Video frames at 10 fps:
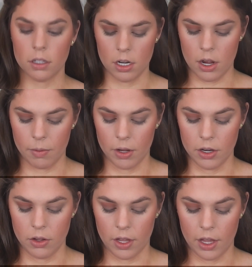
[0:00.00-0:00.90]
And now I'm
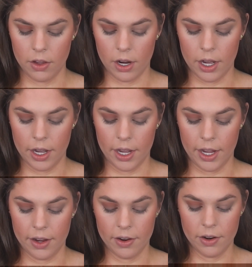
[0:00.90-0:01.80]
going to do the other
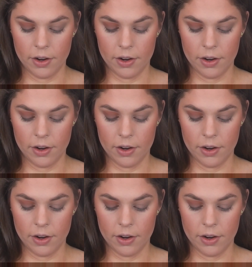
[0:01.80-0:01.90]
eye.